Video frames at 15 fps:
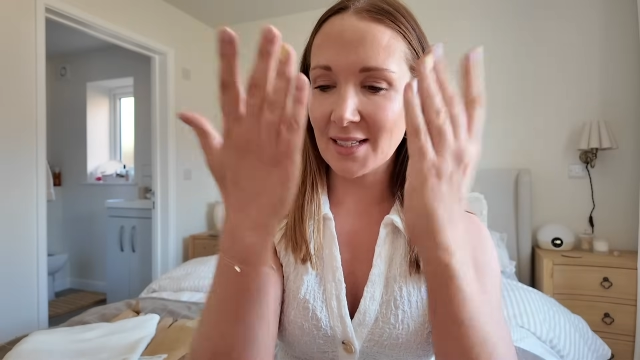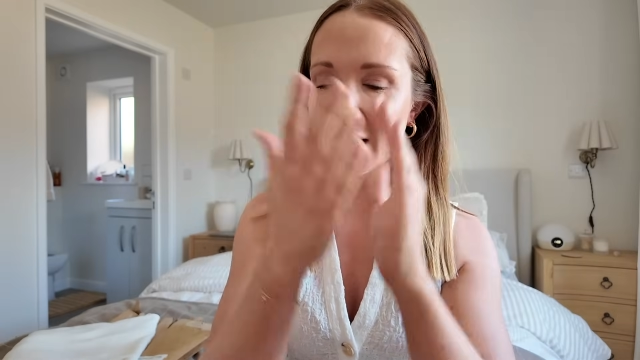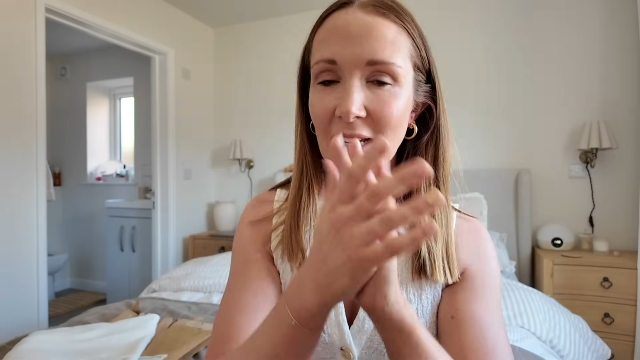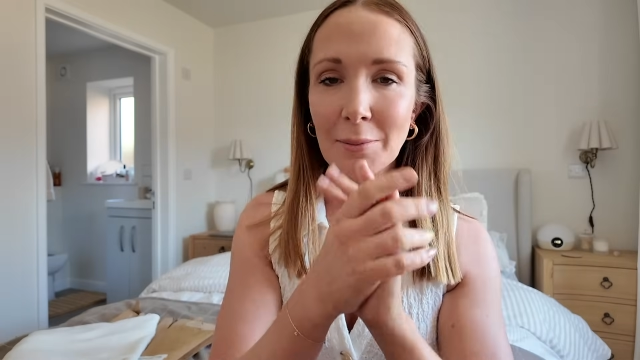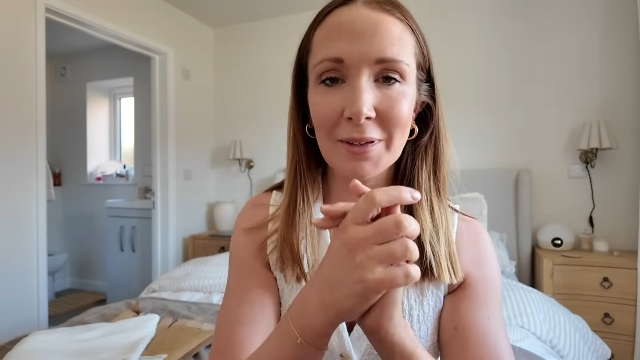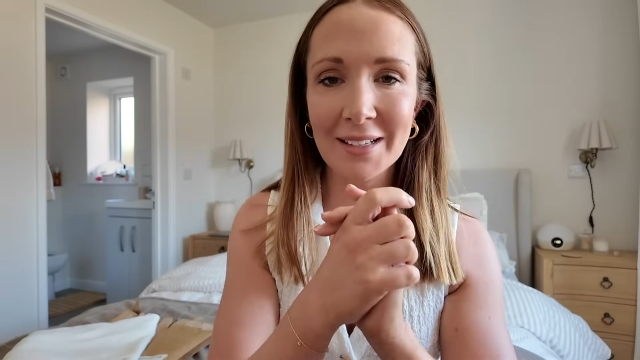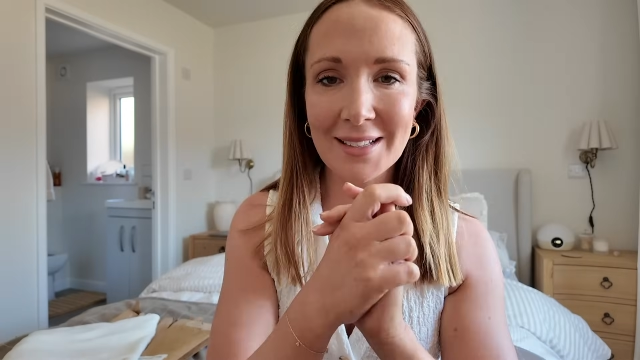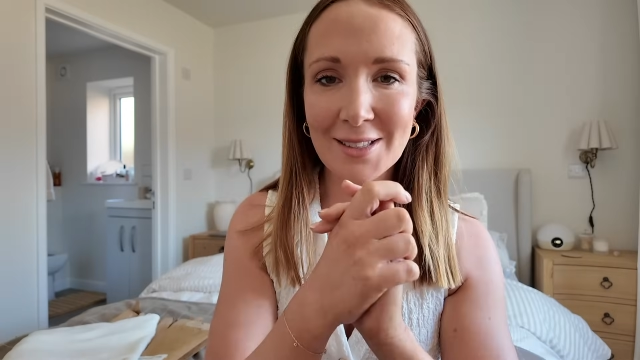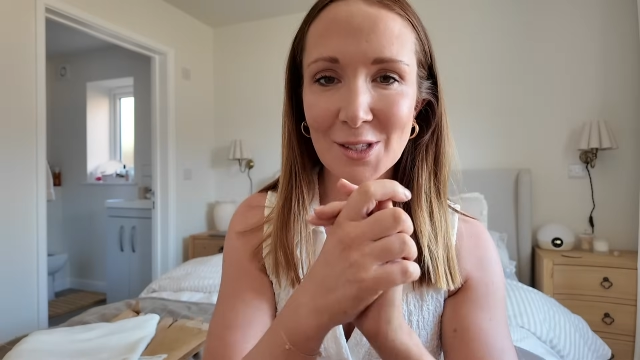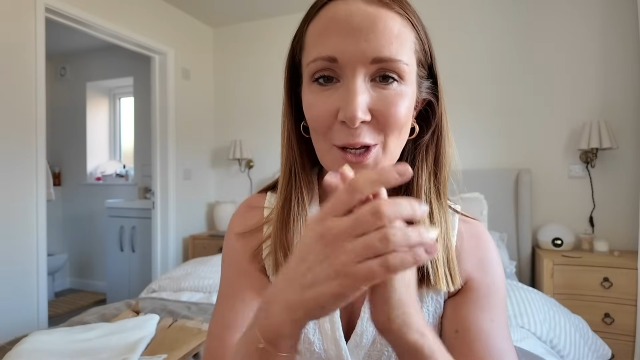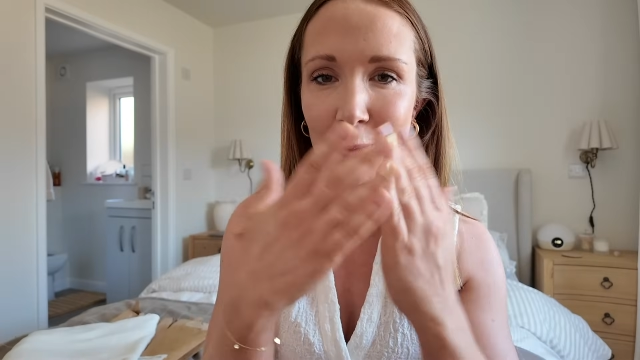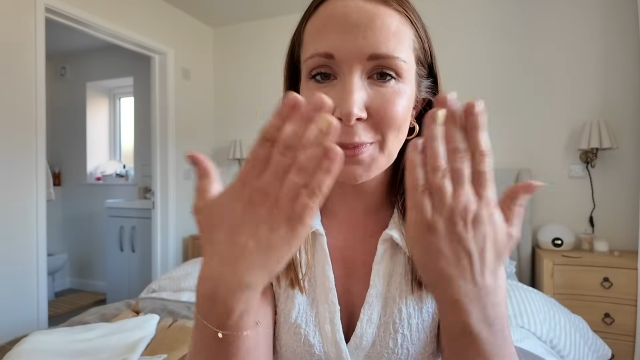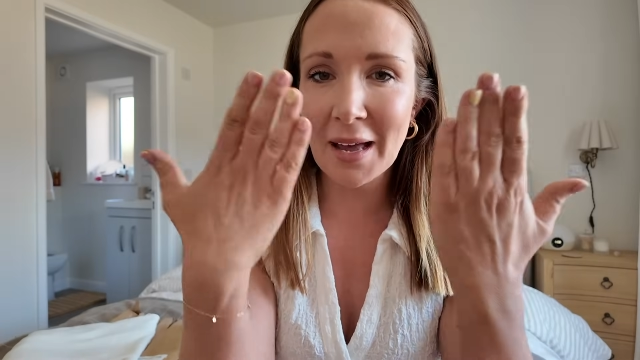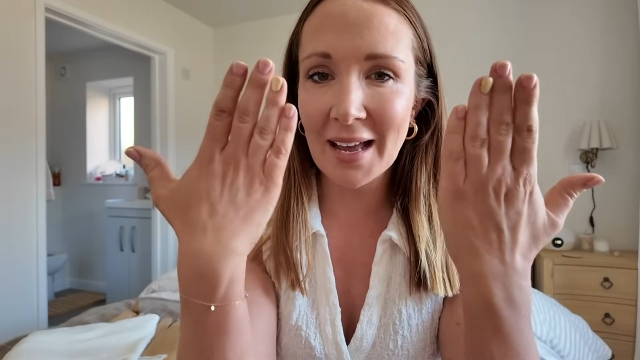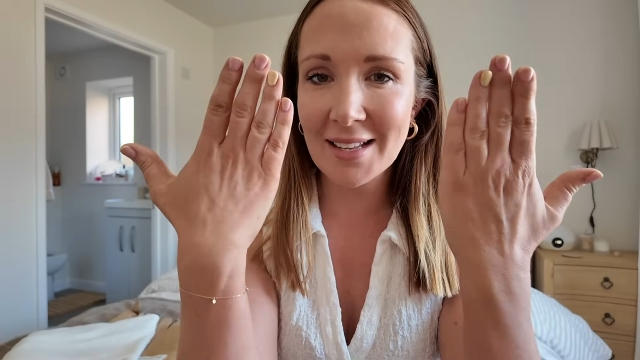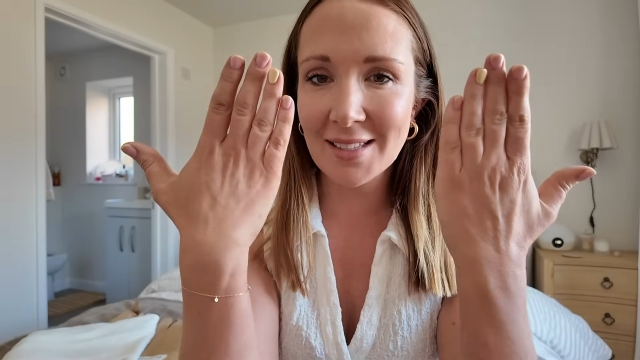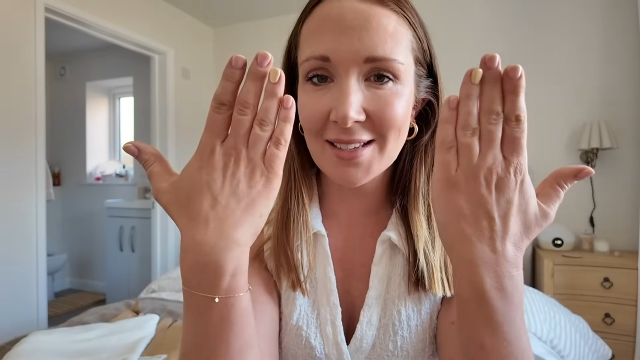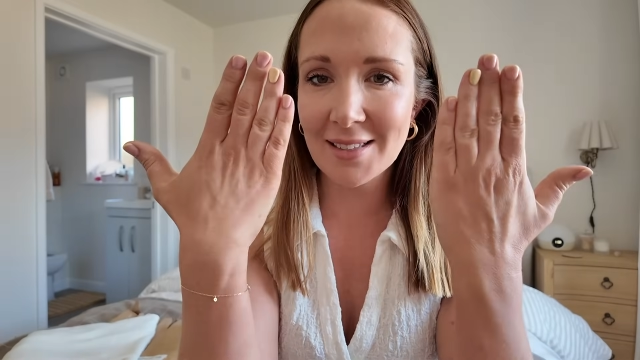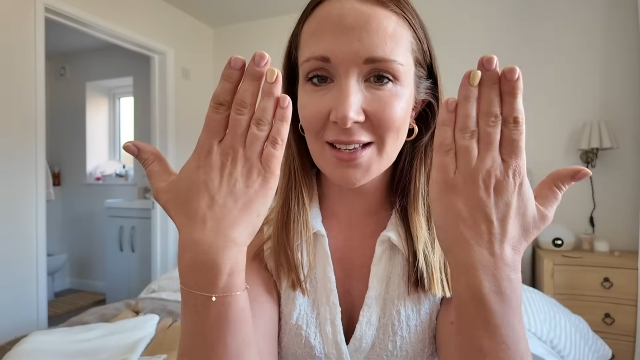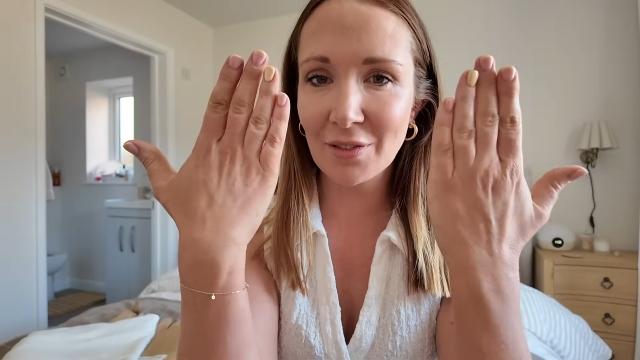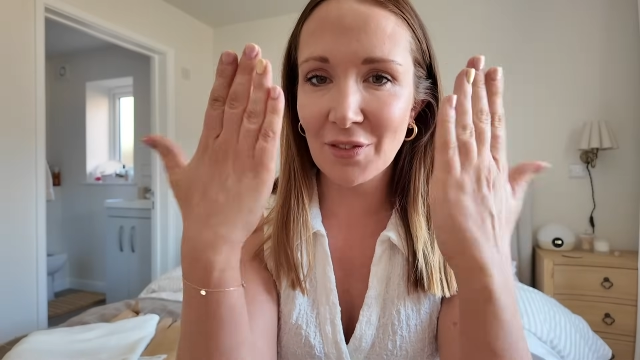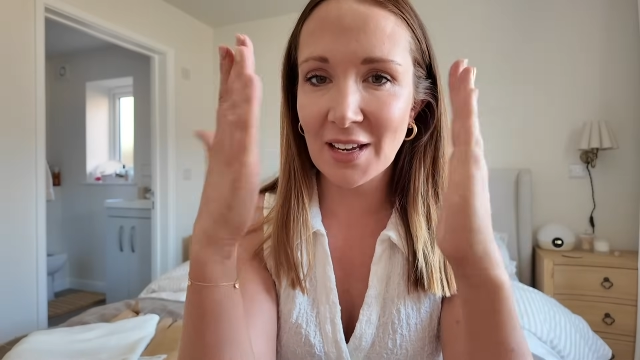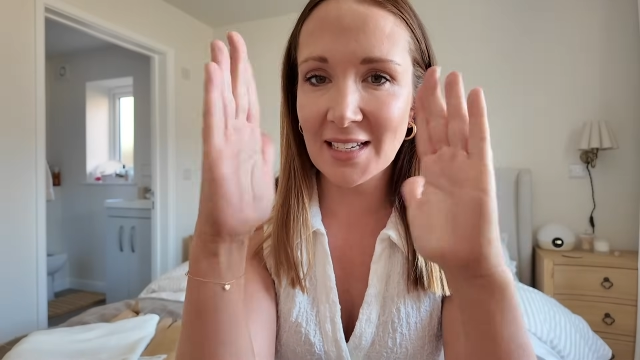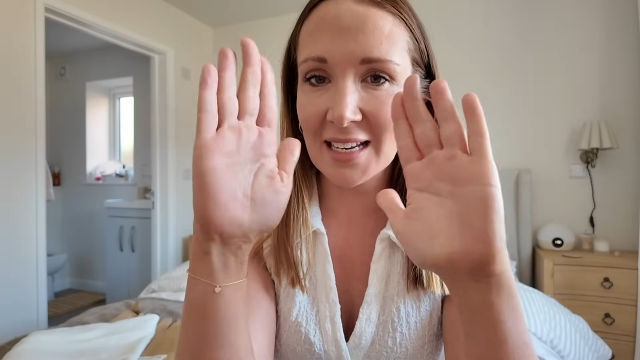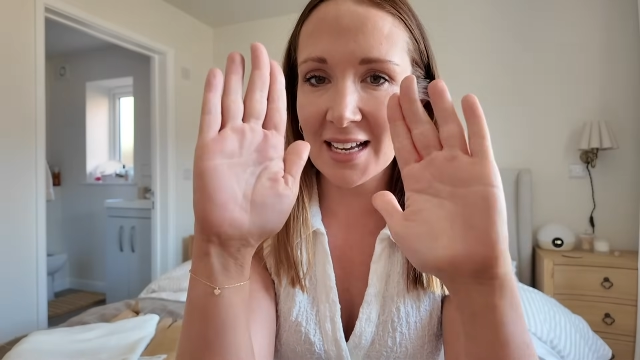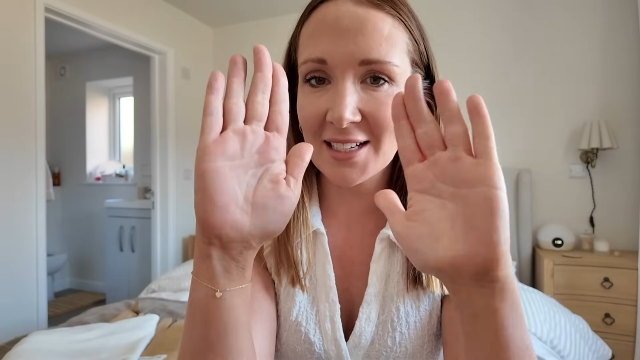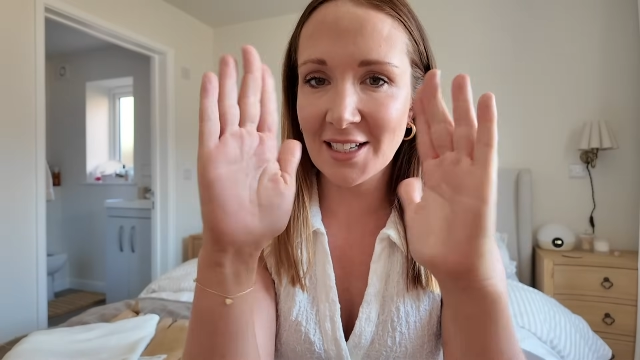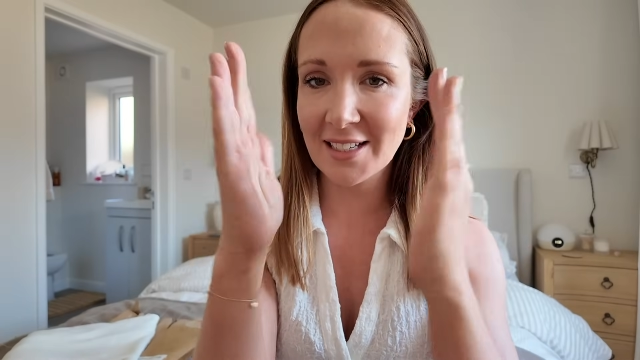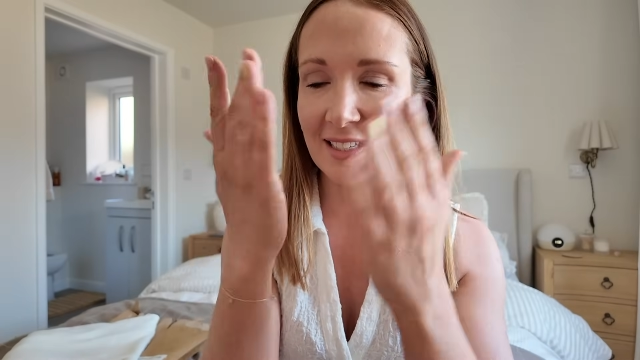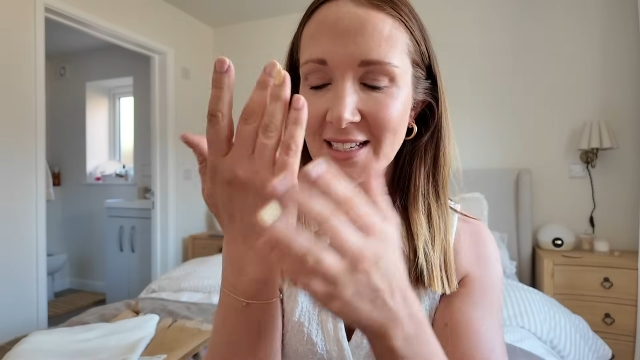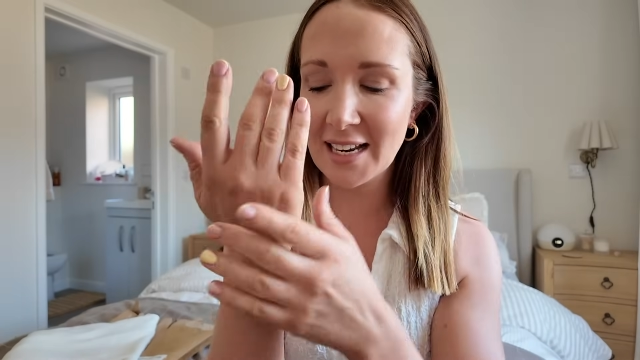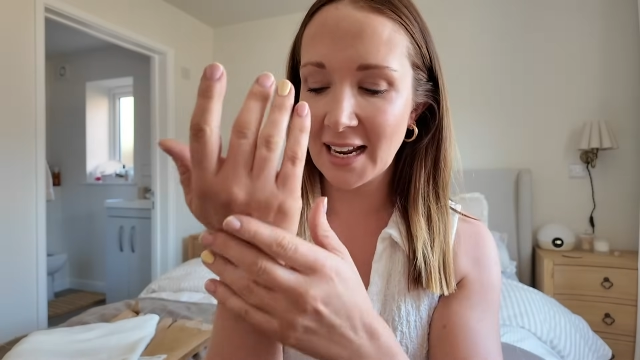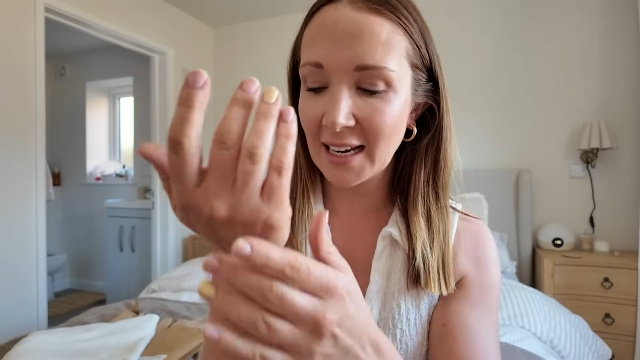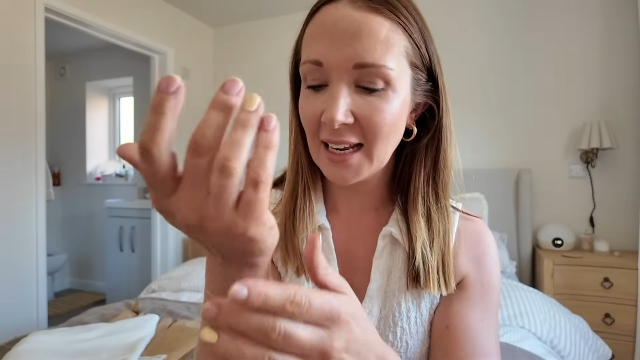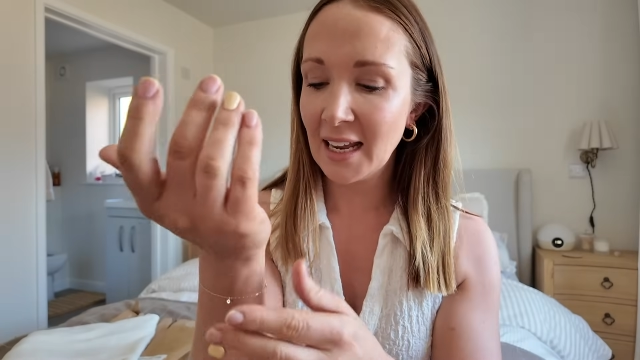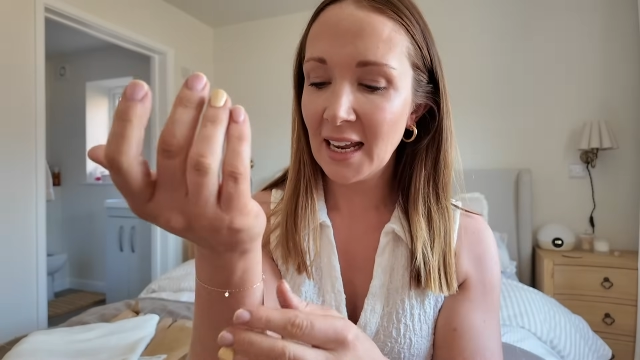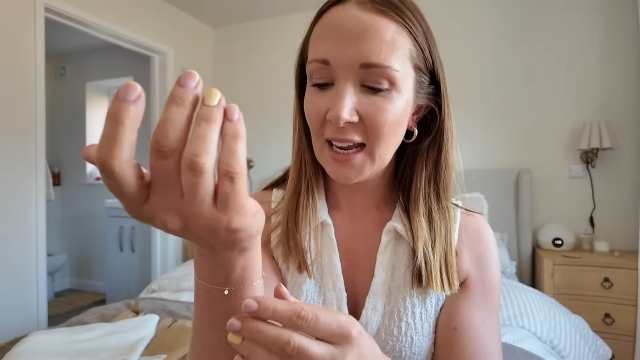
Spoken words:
I'm looking so bare. It's because I fake tanned yesterday.